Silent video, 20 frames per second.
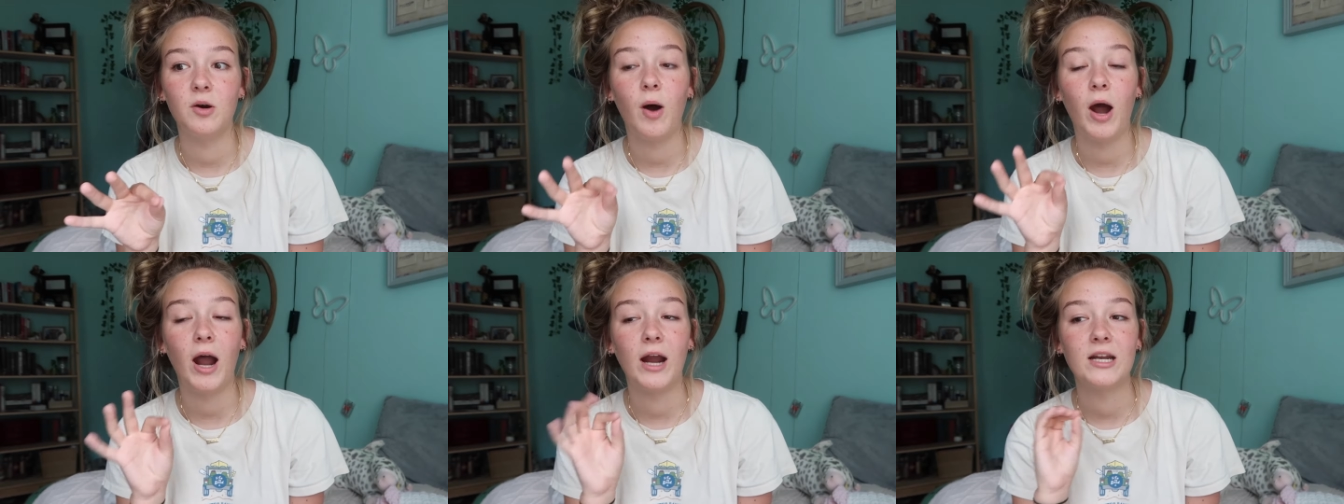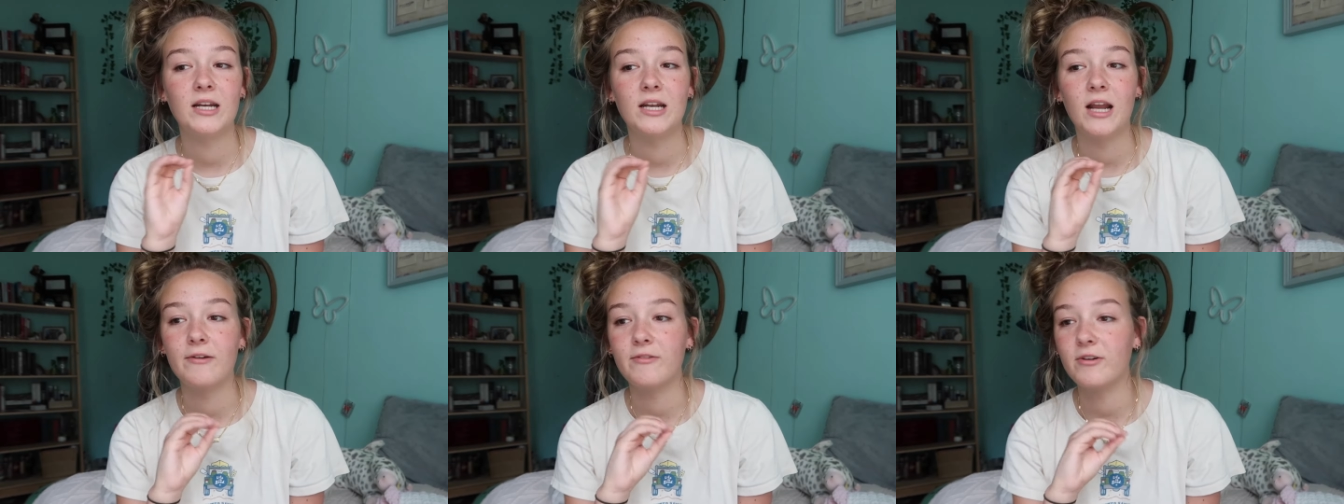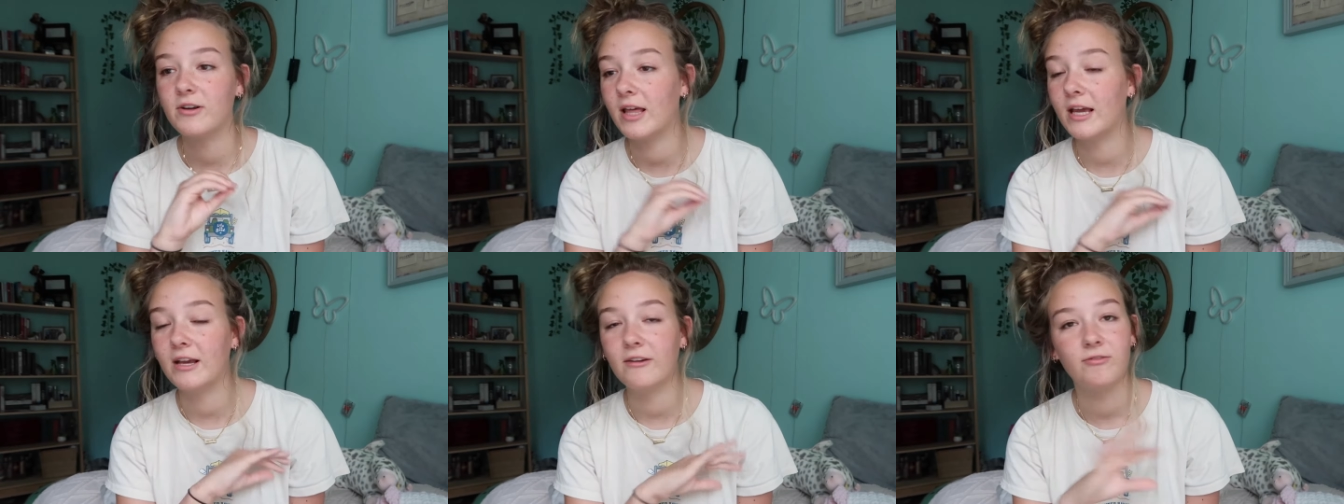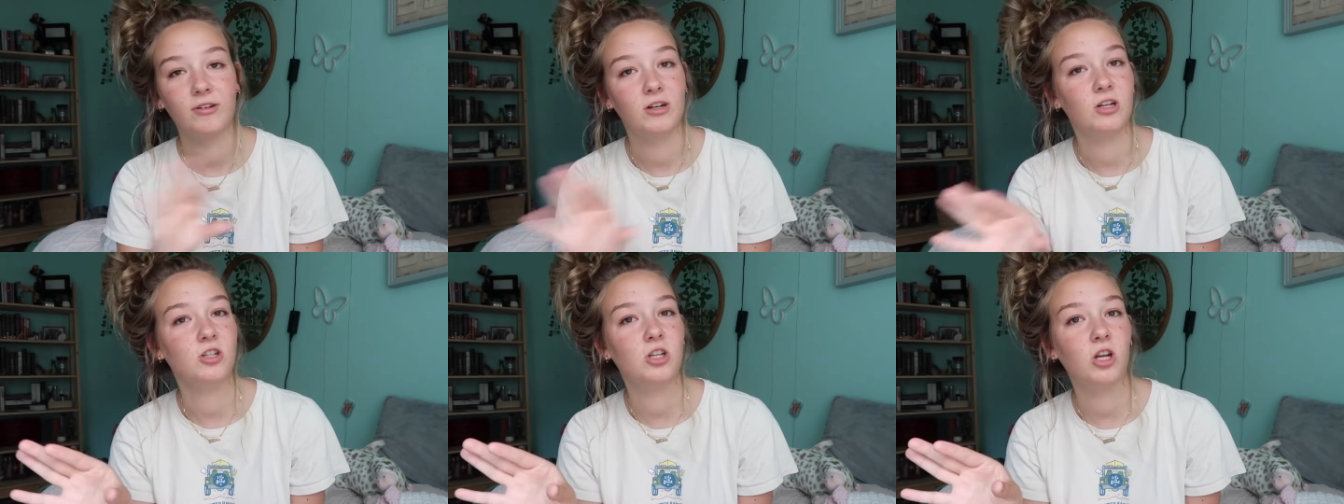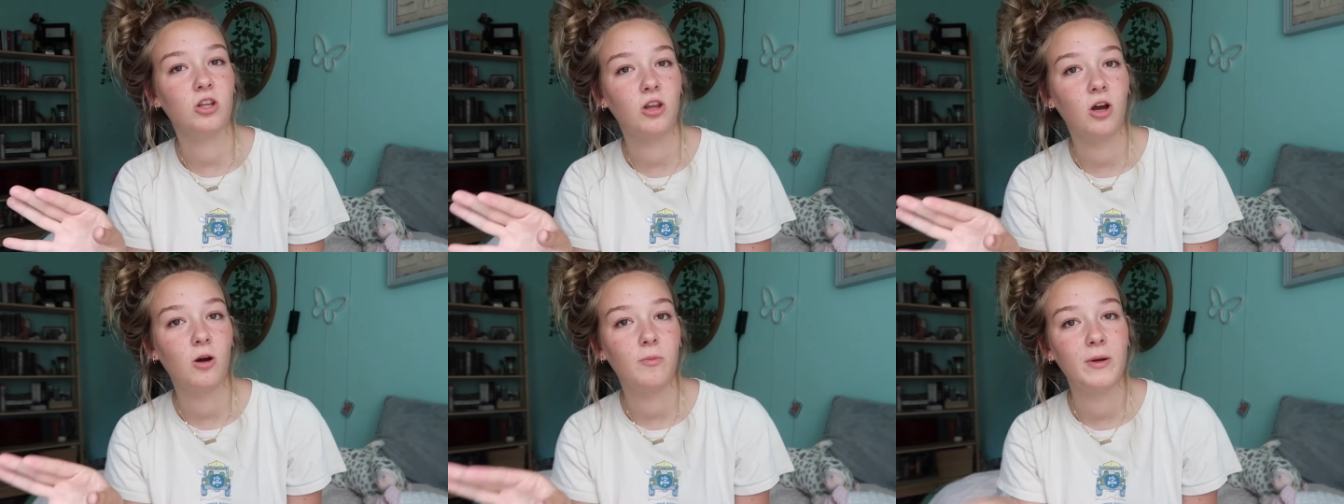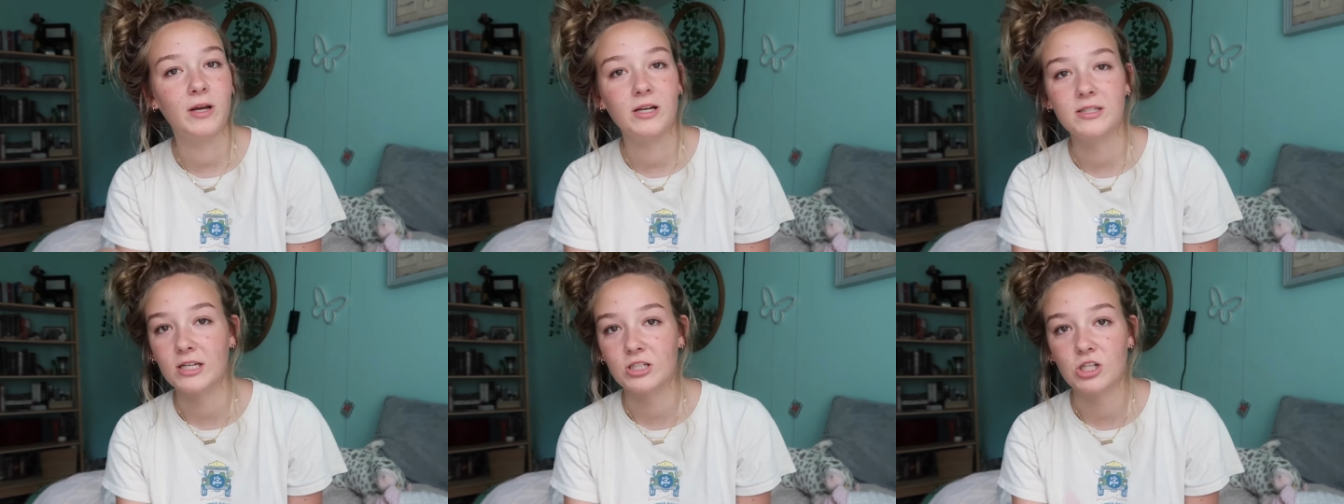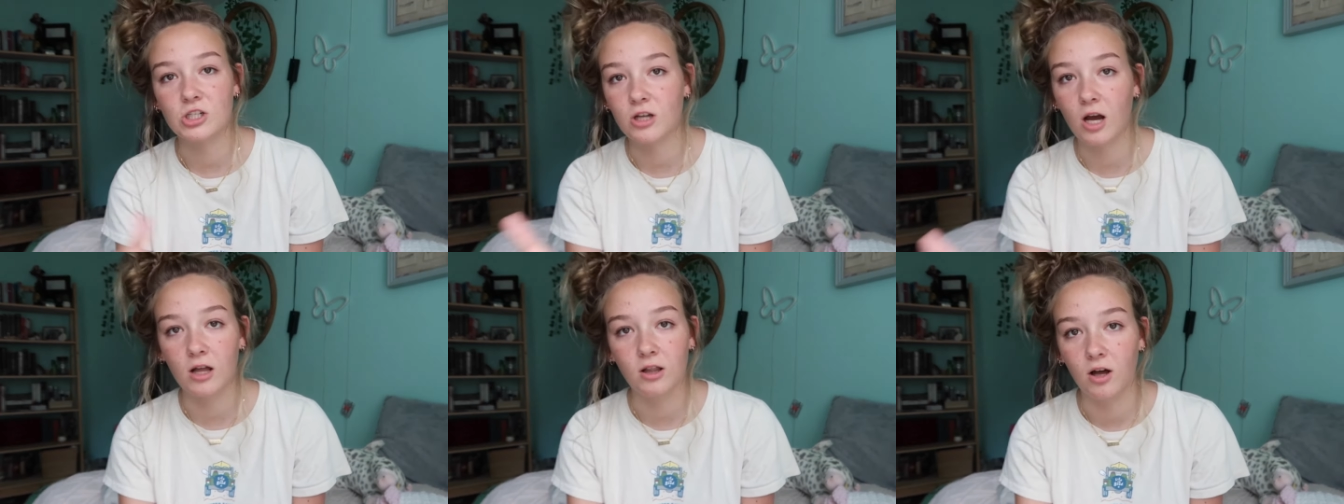I never like finished it though because I
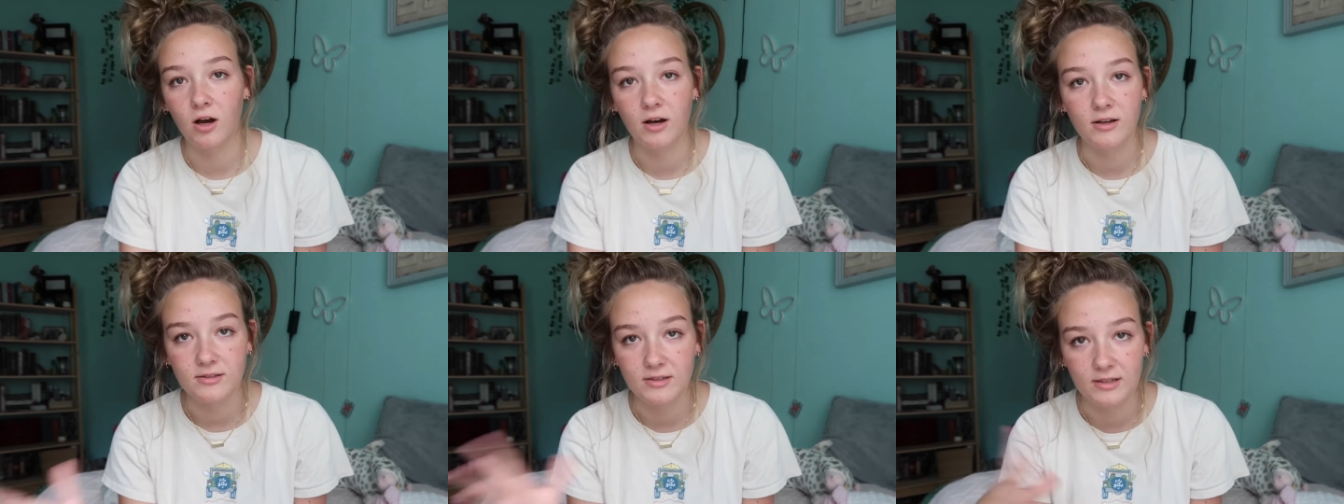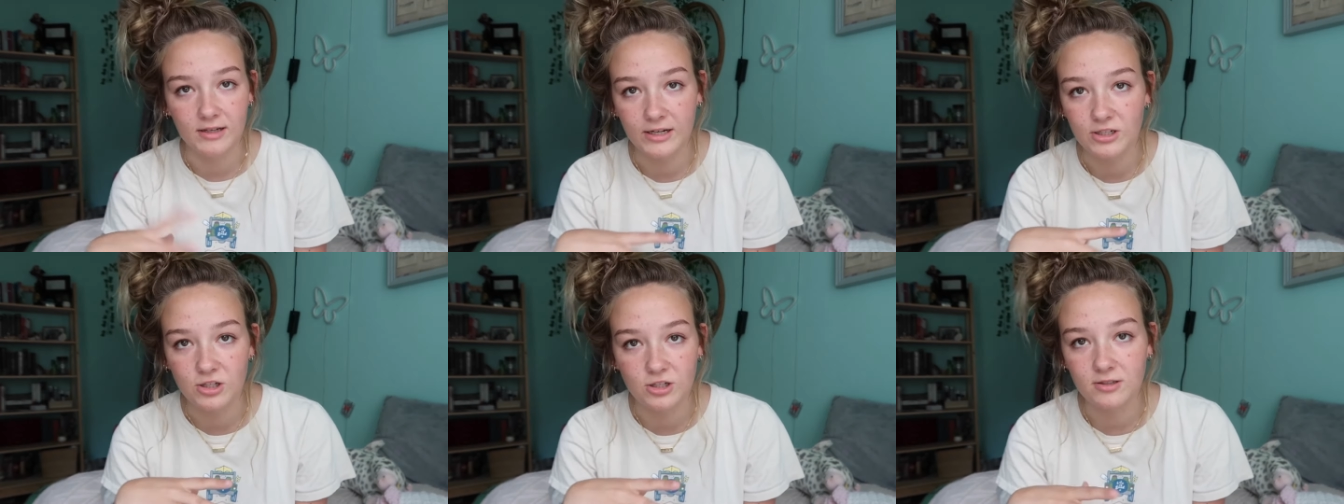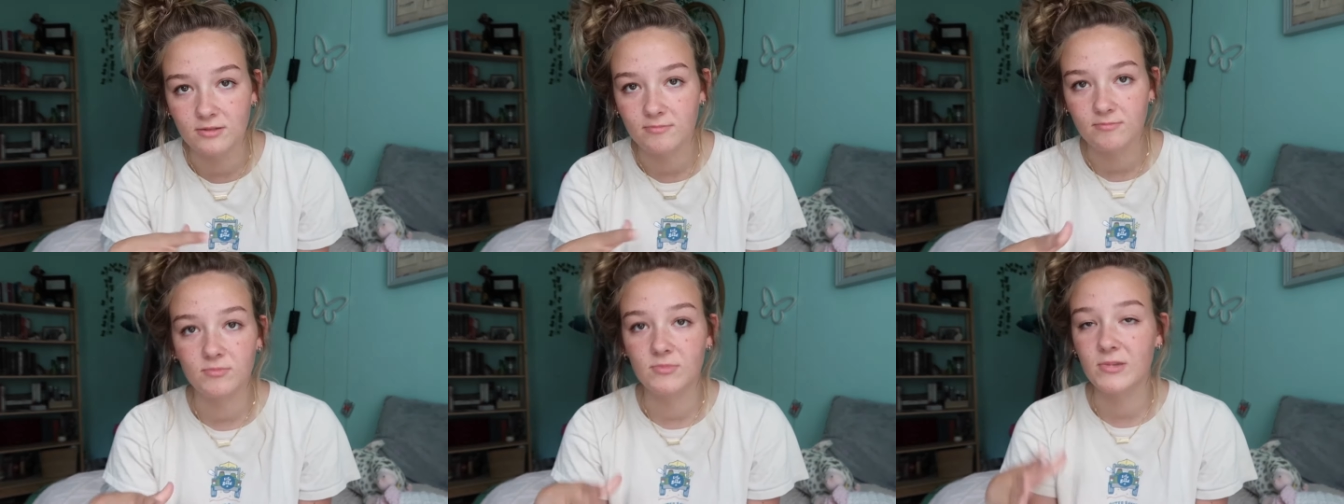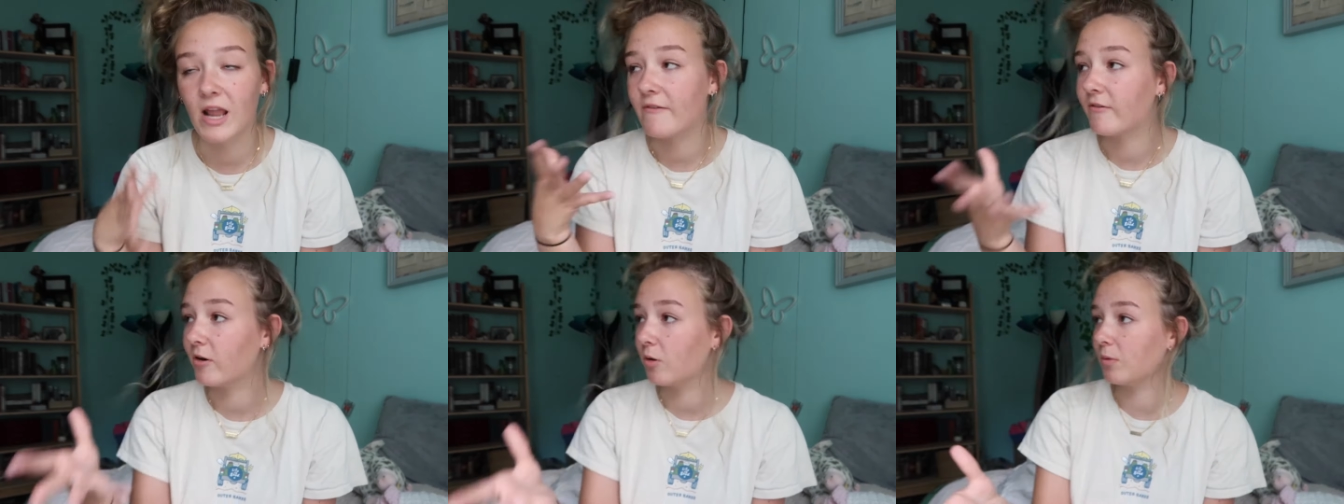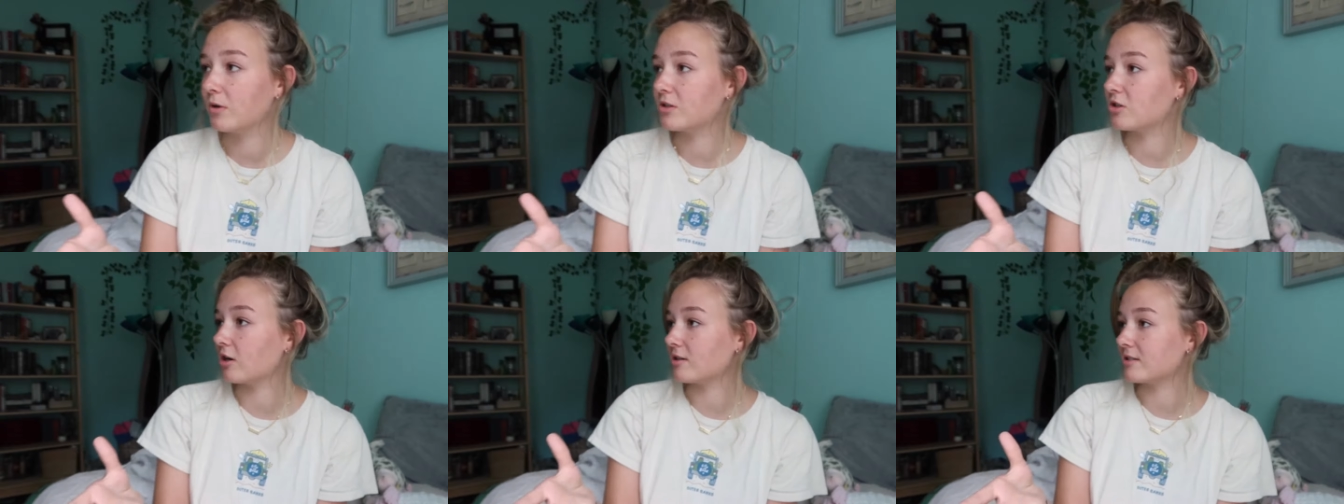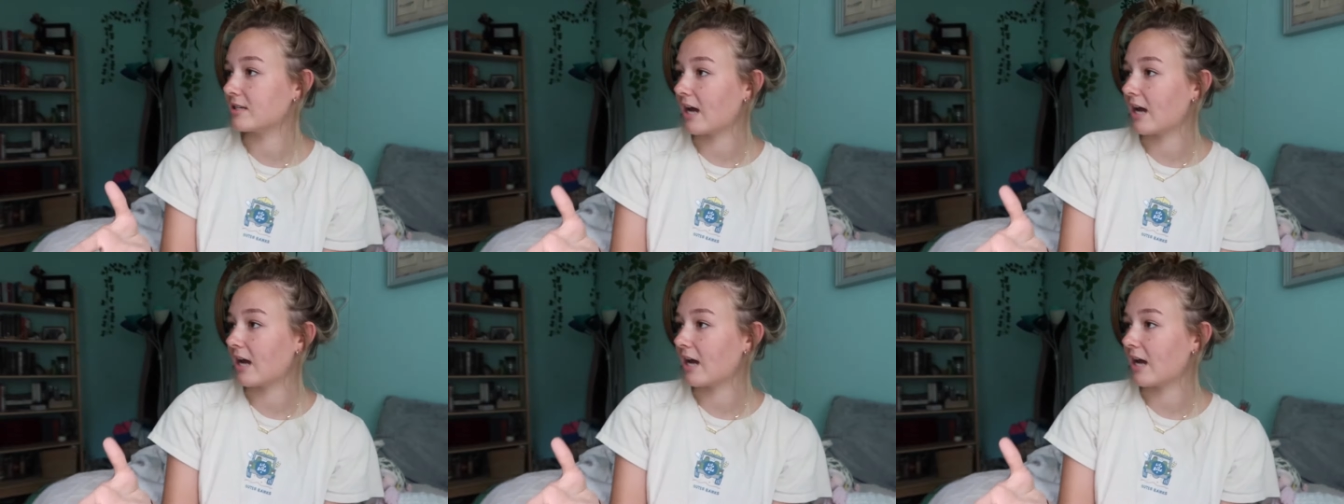just got lost and I just never was on